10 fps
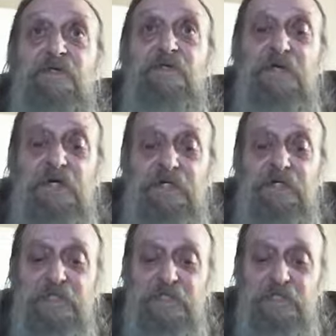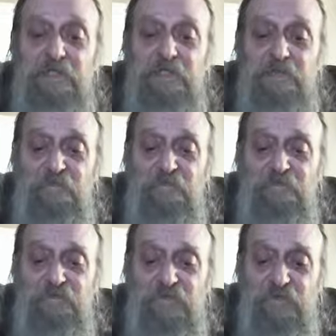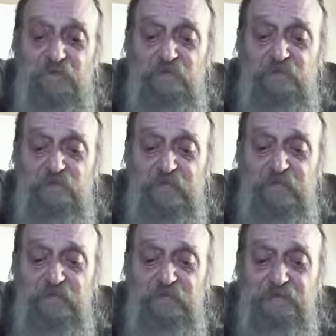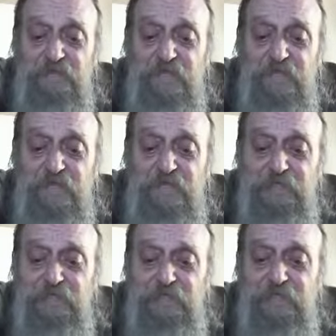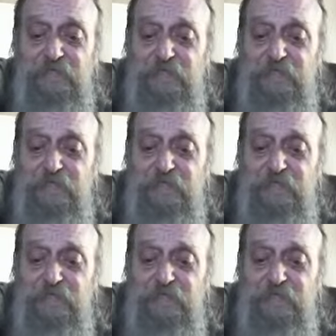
But um, hopefully this will get to you.